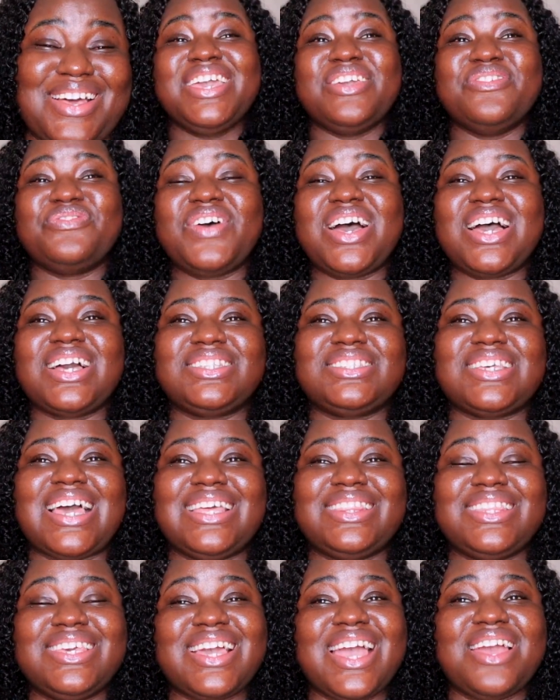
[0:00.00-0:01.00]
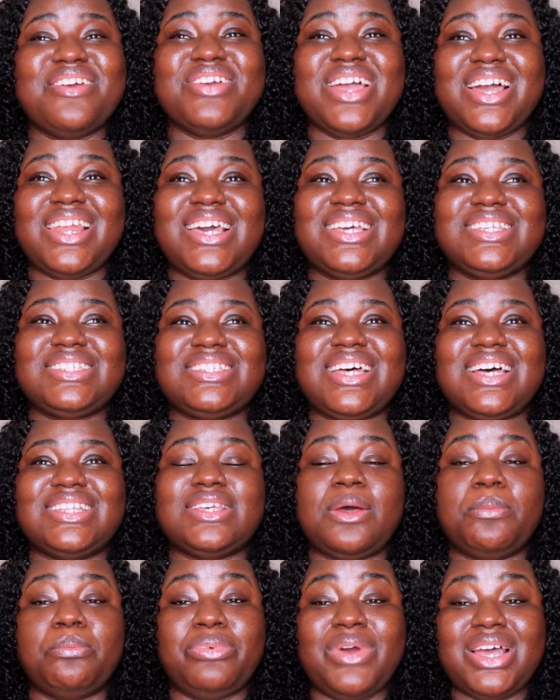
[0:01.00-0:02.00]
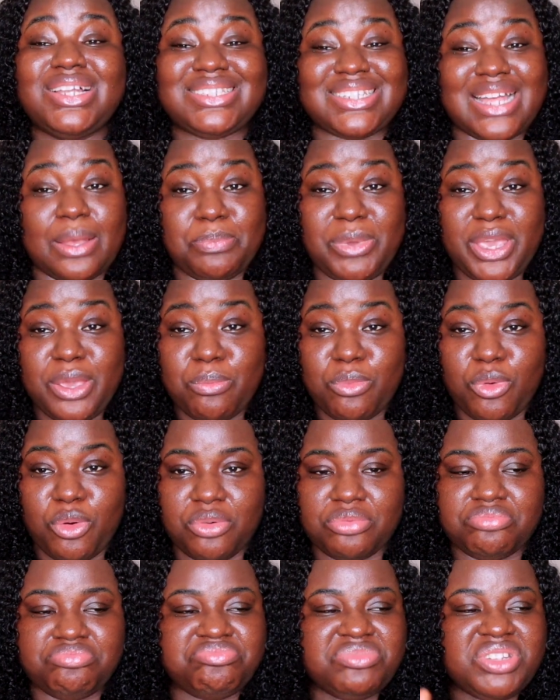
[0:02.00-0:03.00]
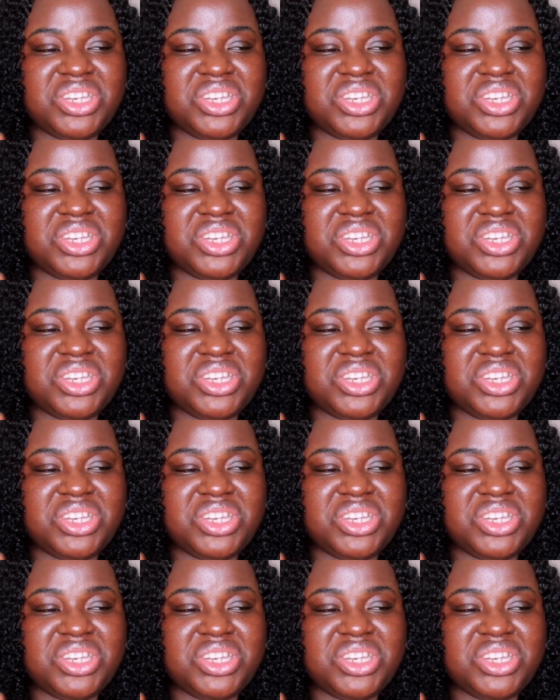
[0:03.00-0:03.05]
In fact, I think I realized that brands that pay more,